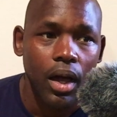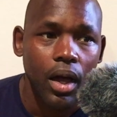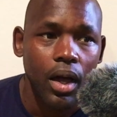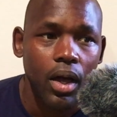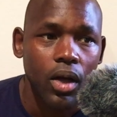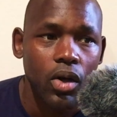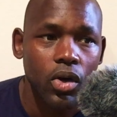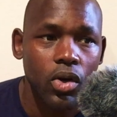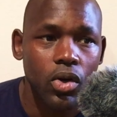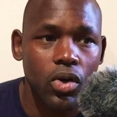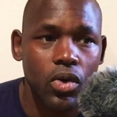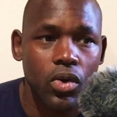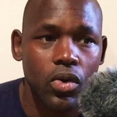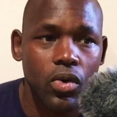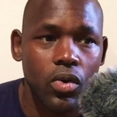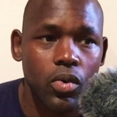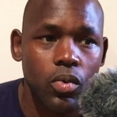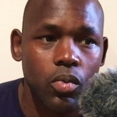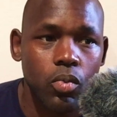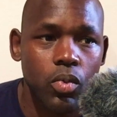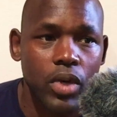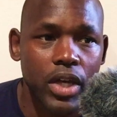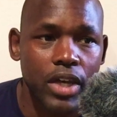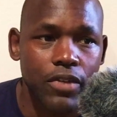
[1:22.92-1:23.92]

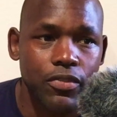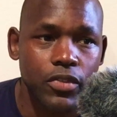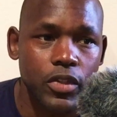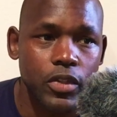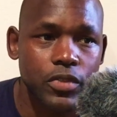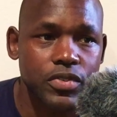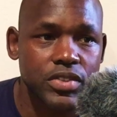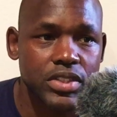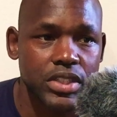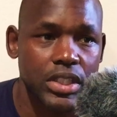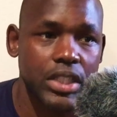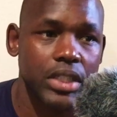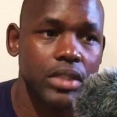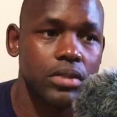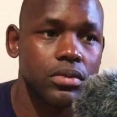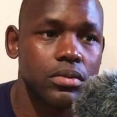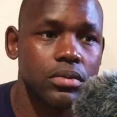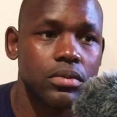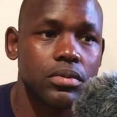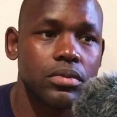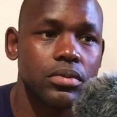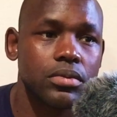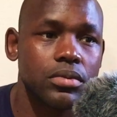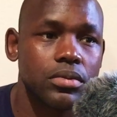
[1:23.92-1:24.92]
who, if you've seen
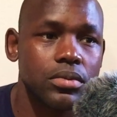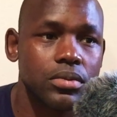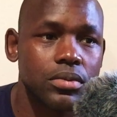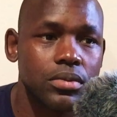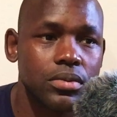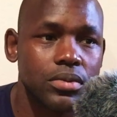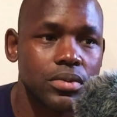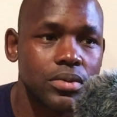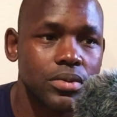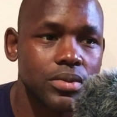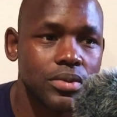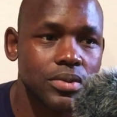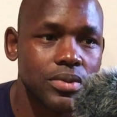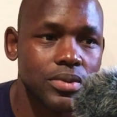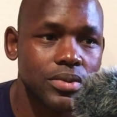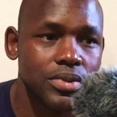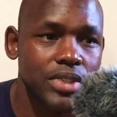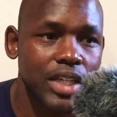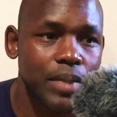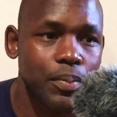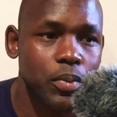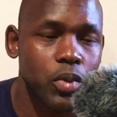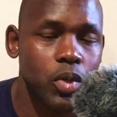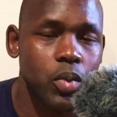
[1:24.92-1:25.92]

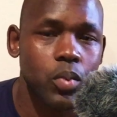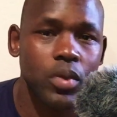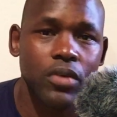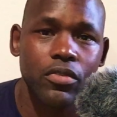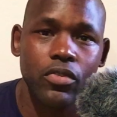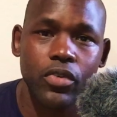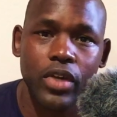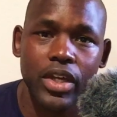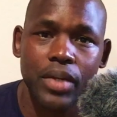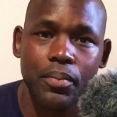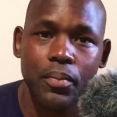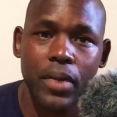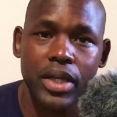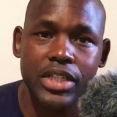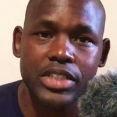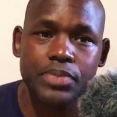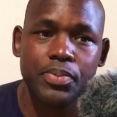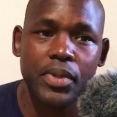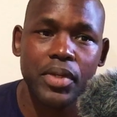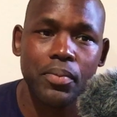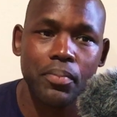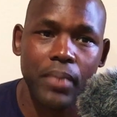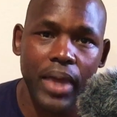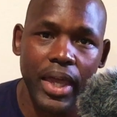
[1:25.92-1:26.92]
Deadpool and Wolverine, much has
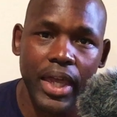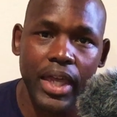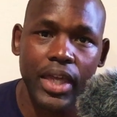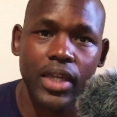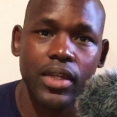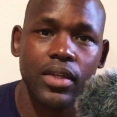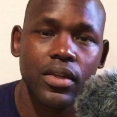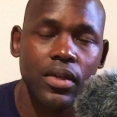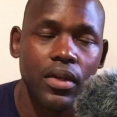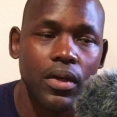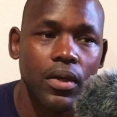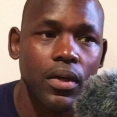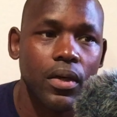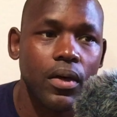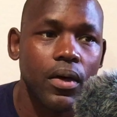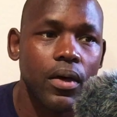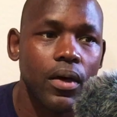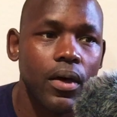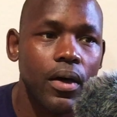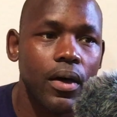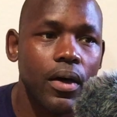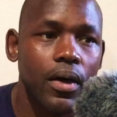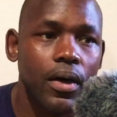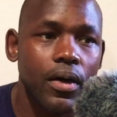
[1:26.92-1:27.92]
been made
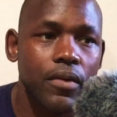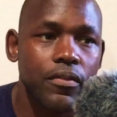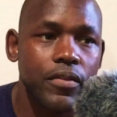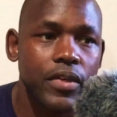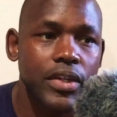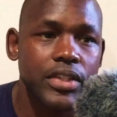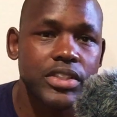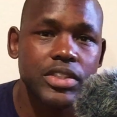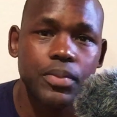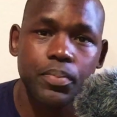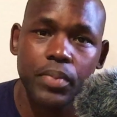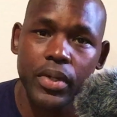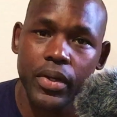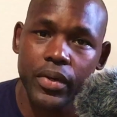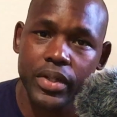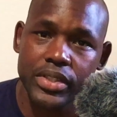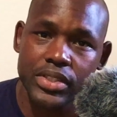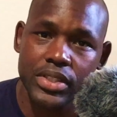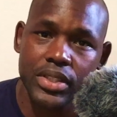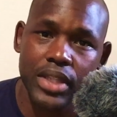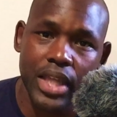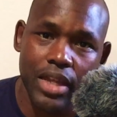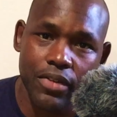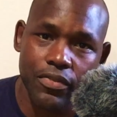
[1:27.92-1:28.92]
of his appearance
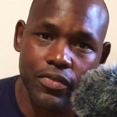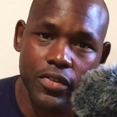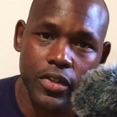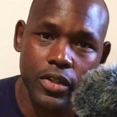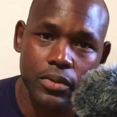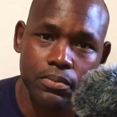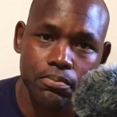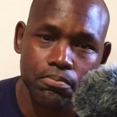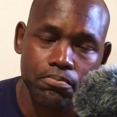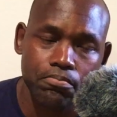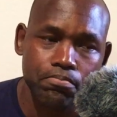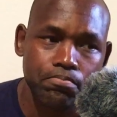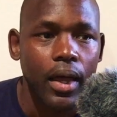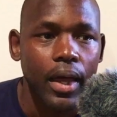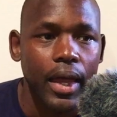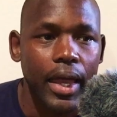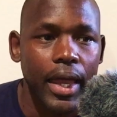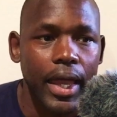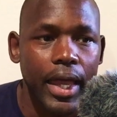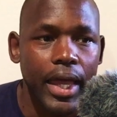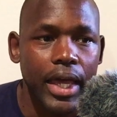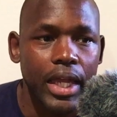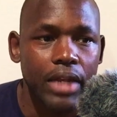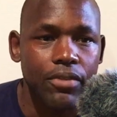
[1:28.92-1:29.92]
in that film.
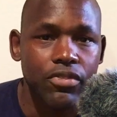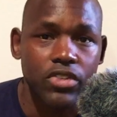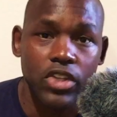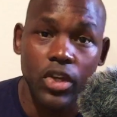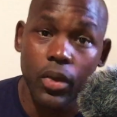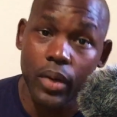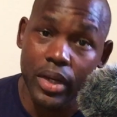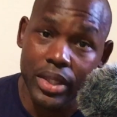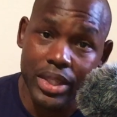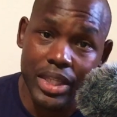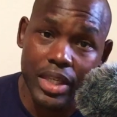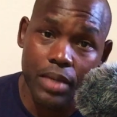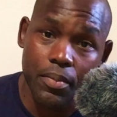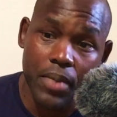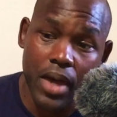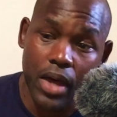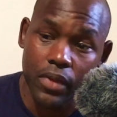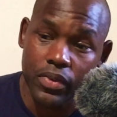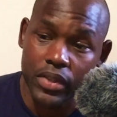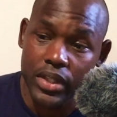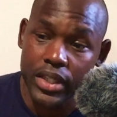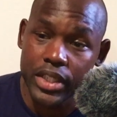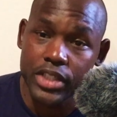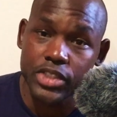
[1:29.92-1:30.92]
And if you know anything about
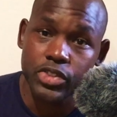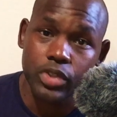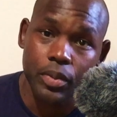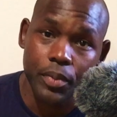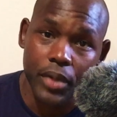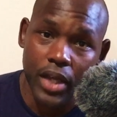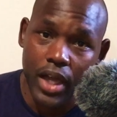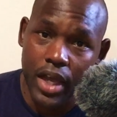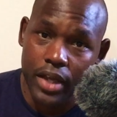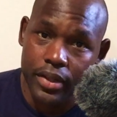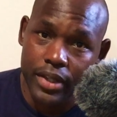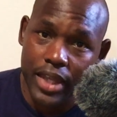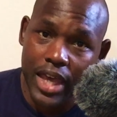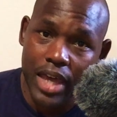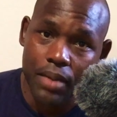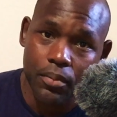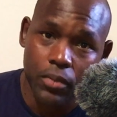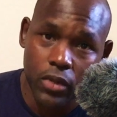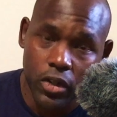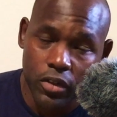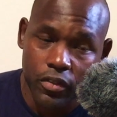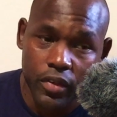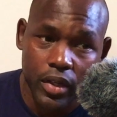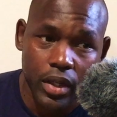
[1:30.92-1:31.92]
the history behind that
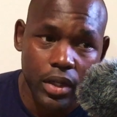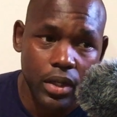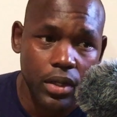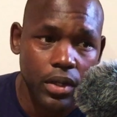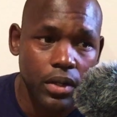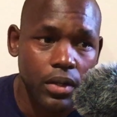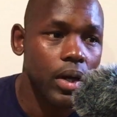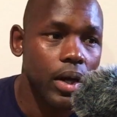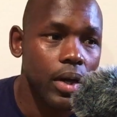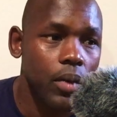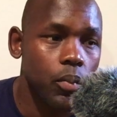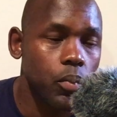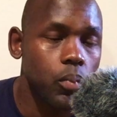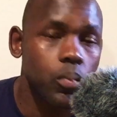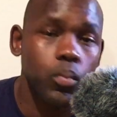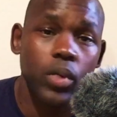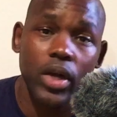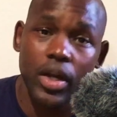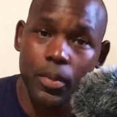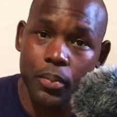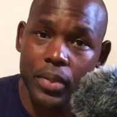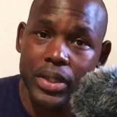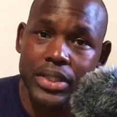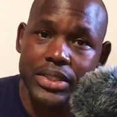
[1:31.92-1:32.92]
movie,
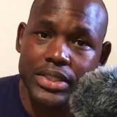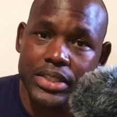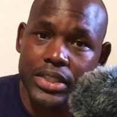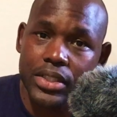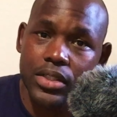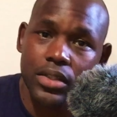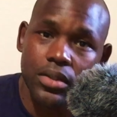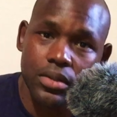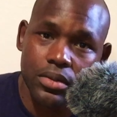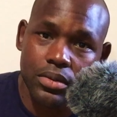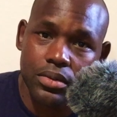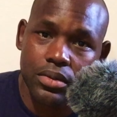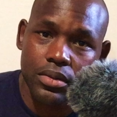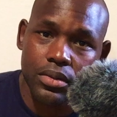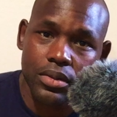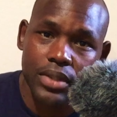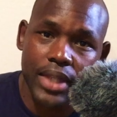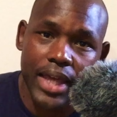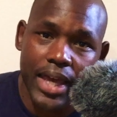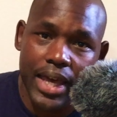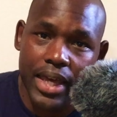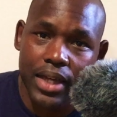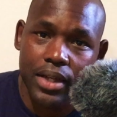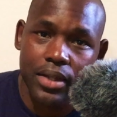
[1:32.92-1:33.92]
what a big deal
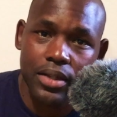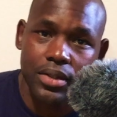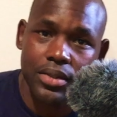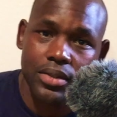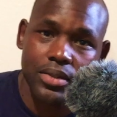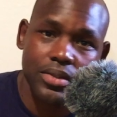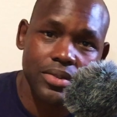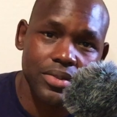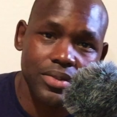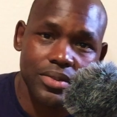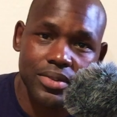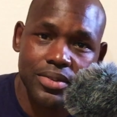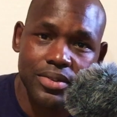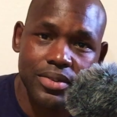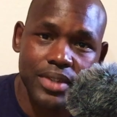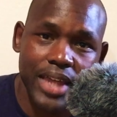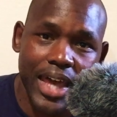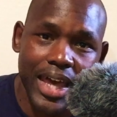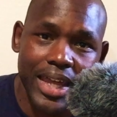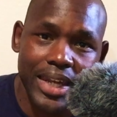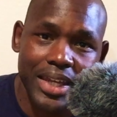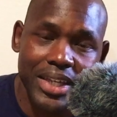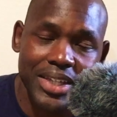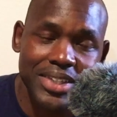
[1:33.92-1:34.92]
that
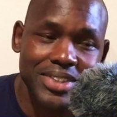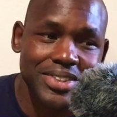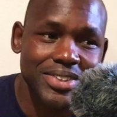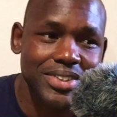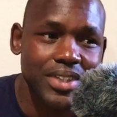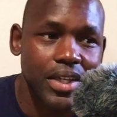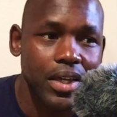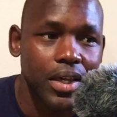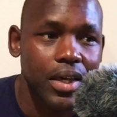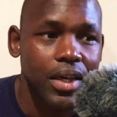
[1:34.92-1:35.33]
is.